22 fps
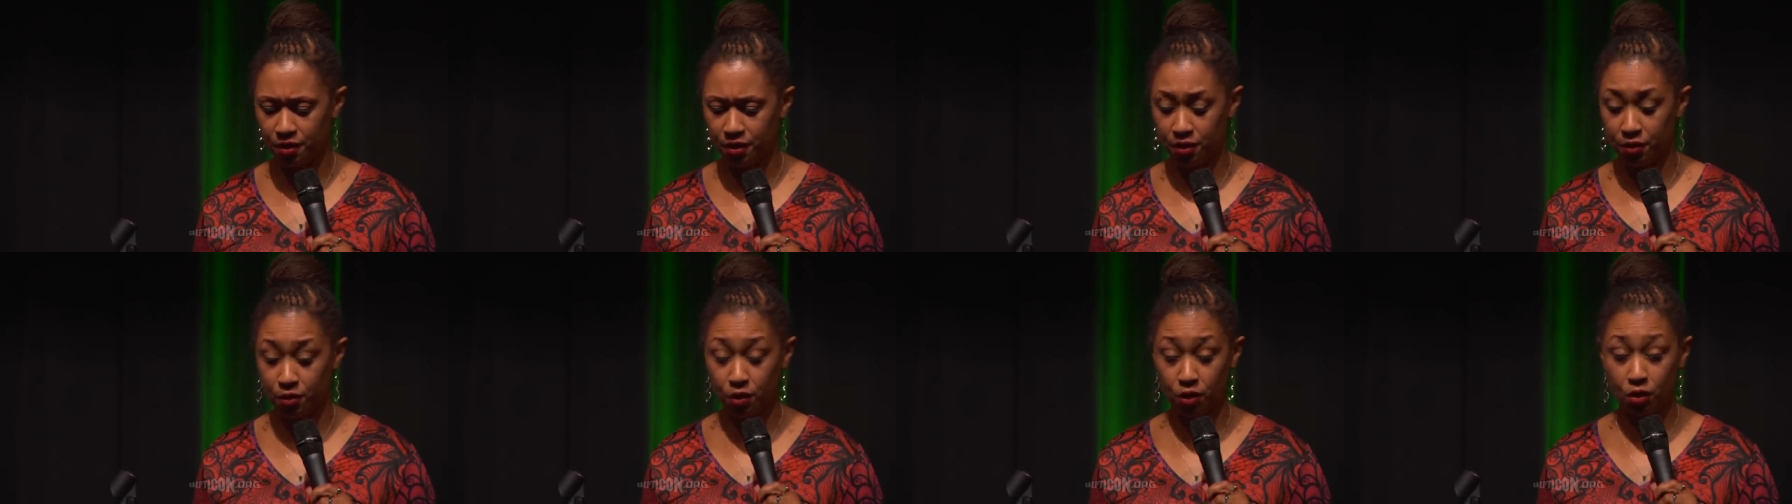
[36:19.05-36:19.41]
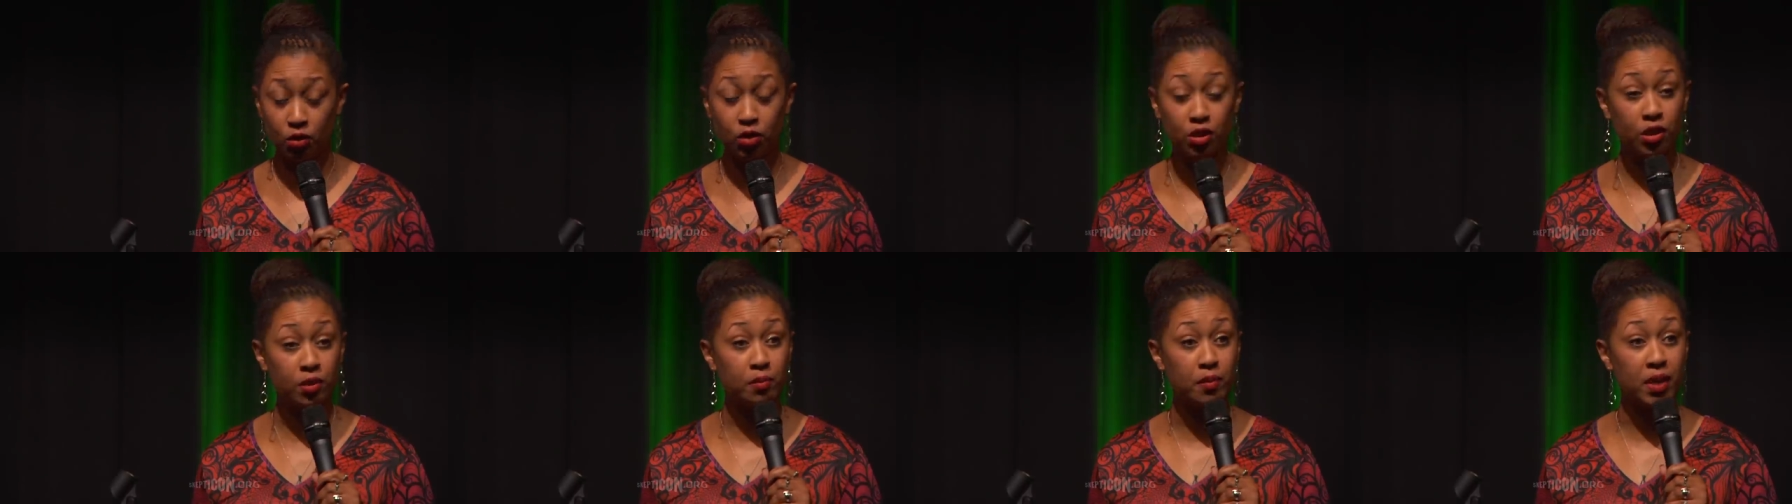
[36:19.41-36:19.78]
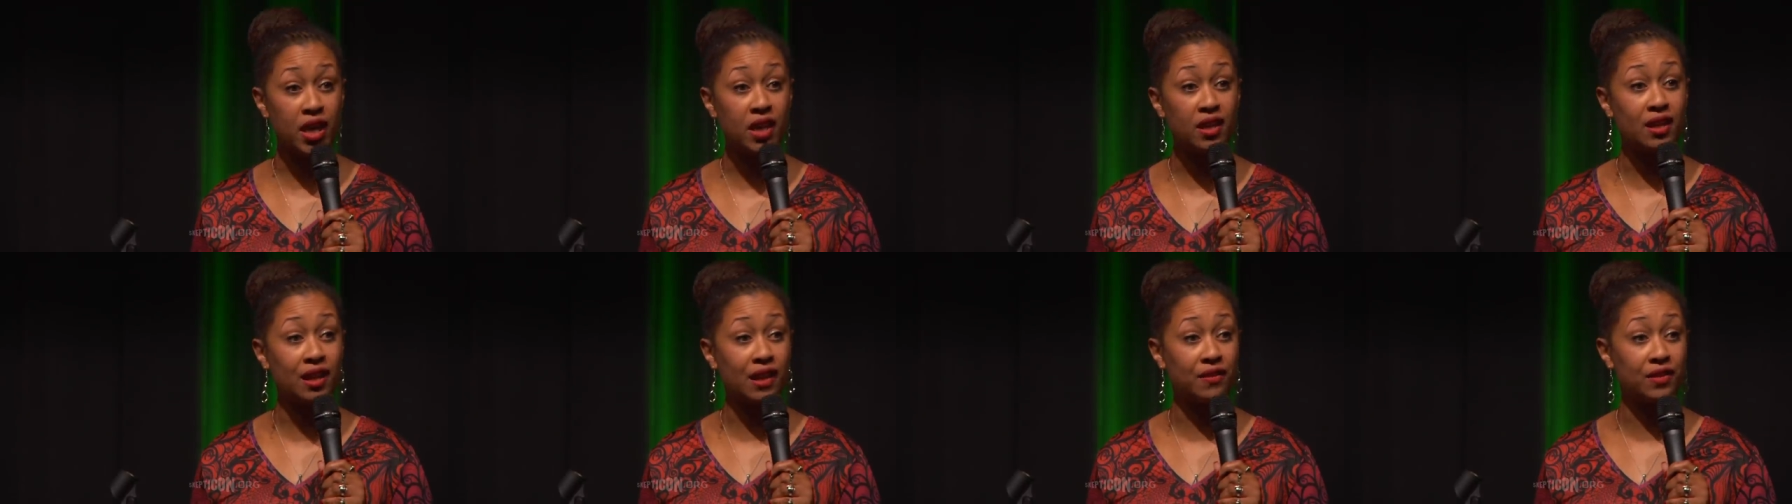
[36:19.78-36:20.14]
there are no good
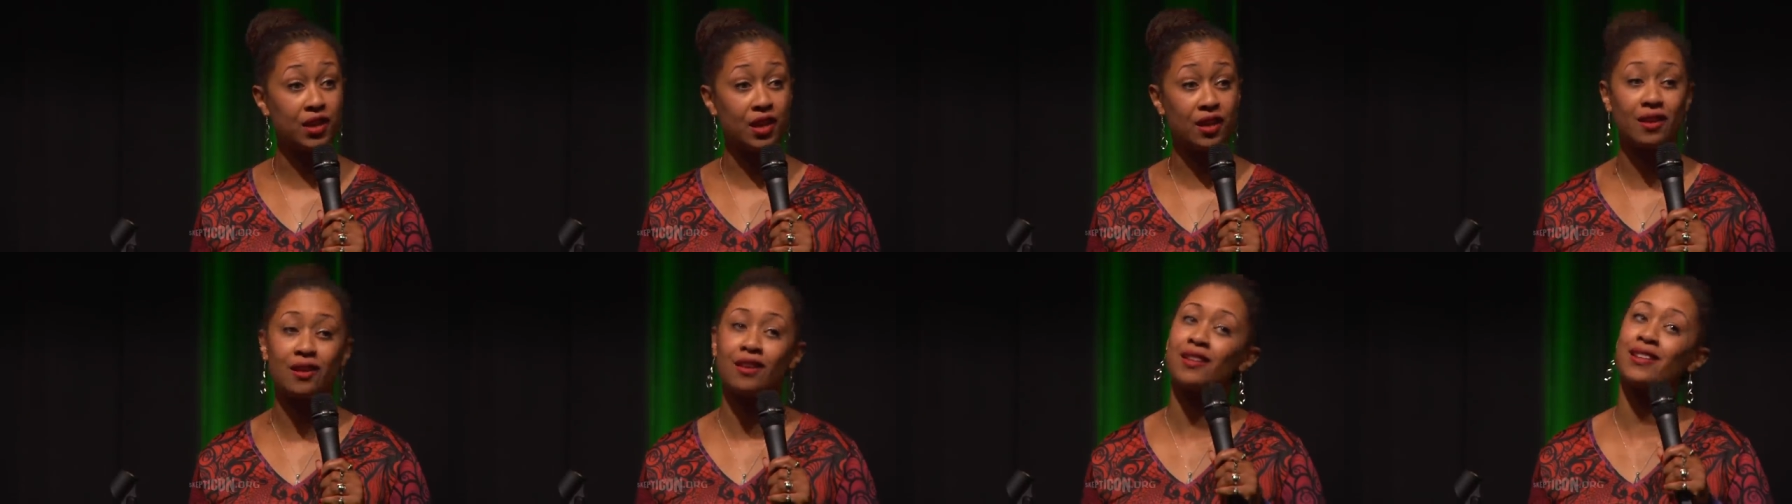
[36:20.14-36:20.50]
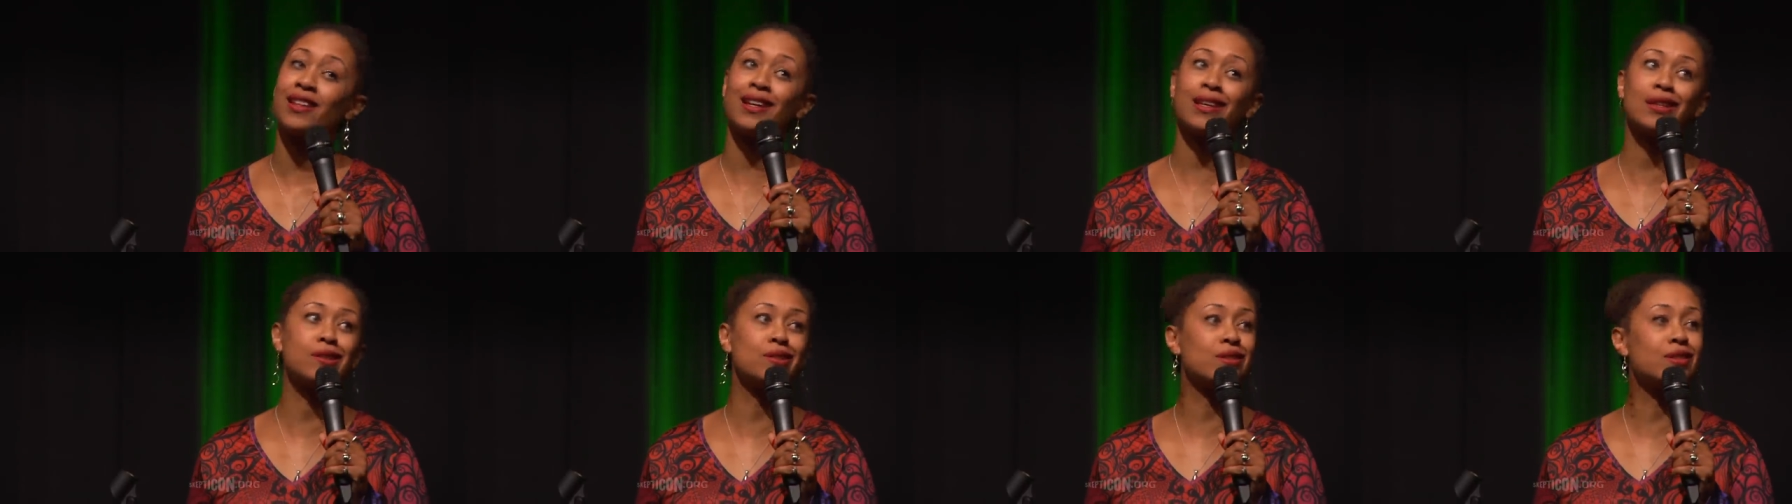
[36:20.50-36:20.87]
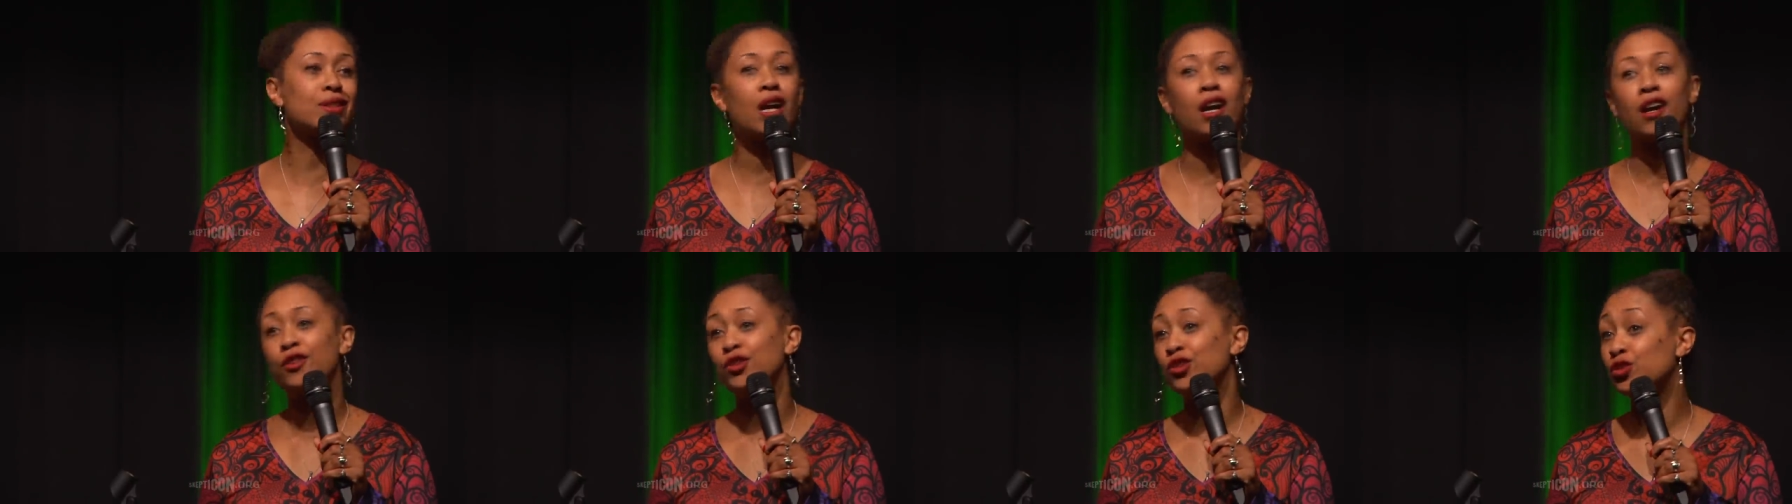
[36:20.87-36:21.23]
men out there. That is
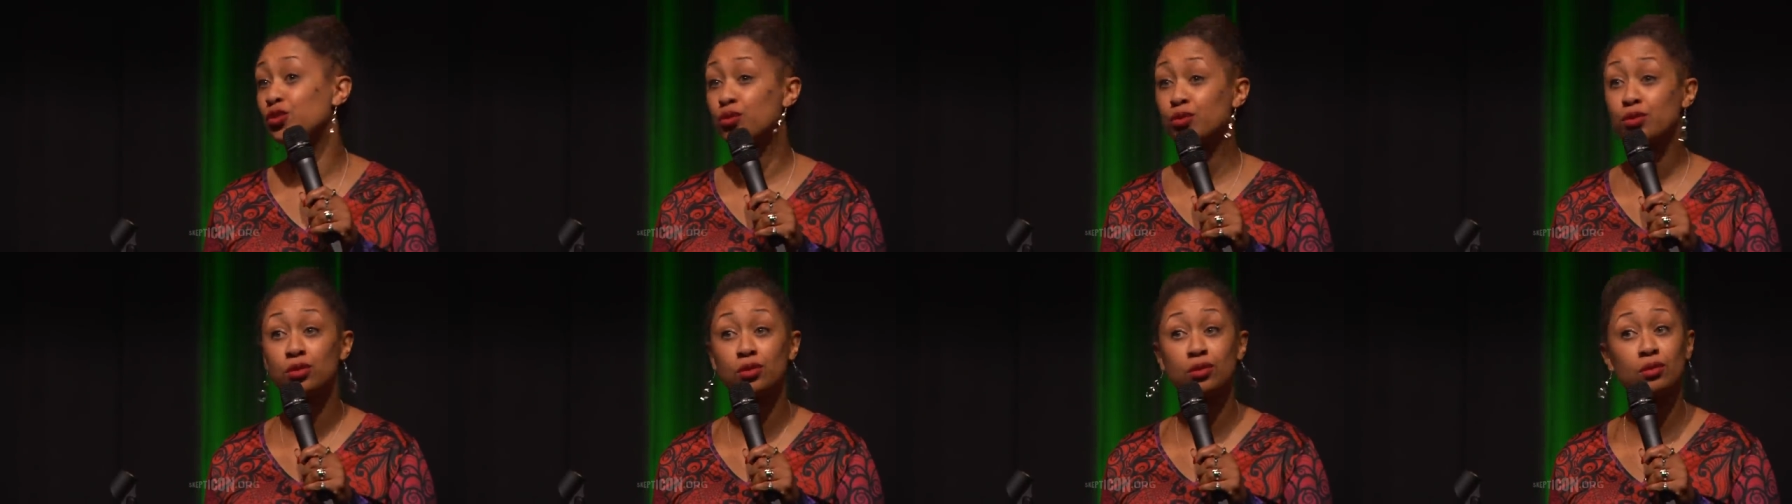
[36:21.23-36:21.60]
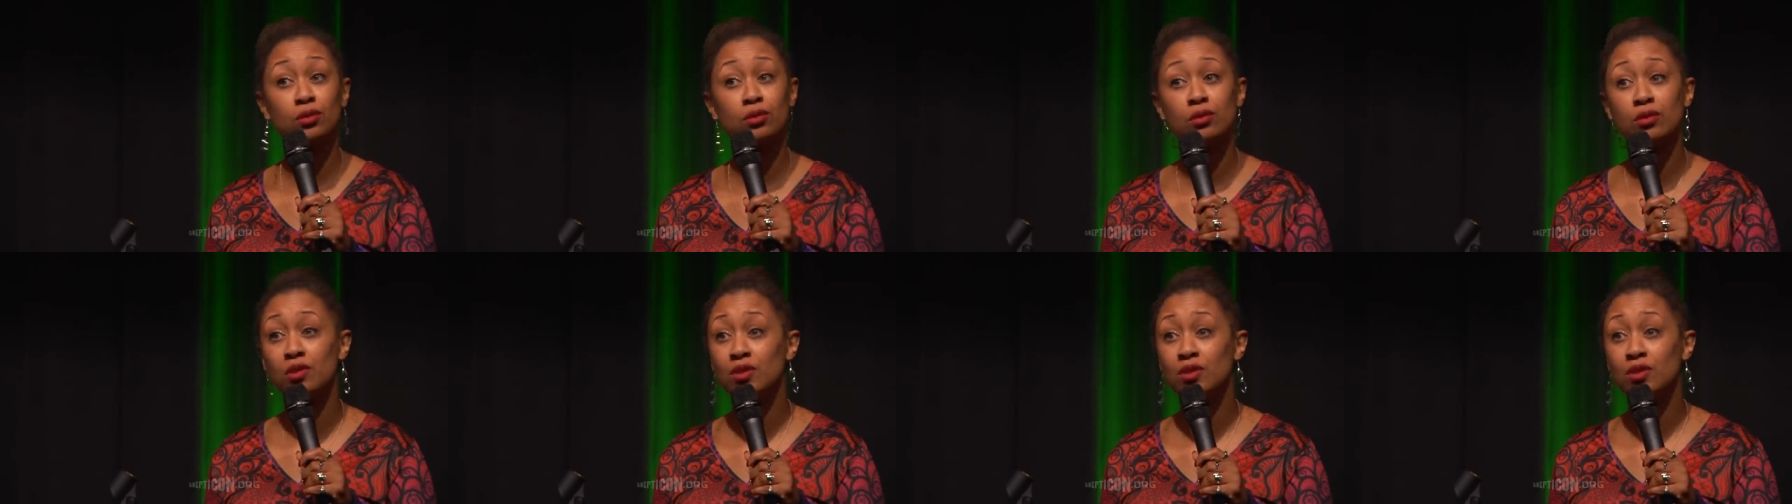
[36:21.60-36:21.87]
not true.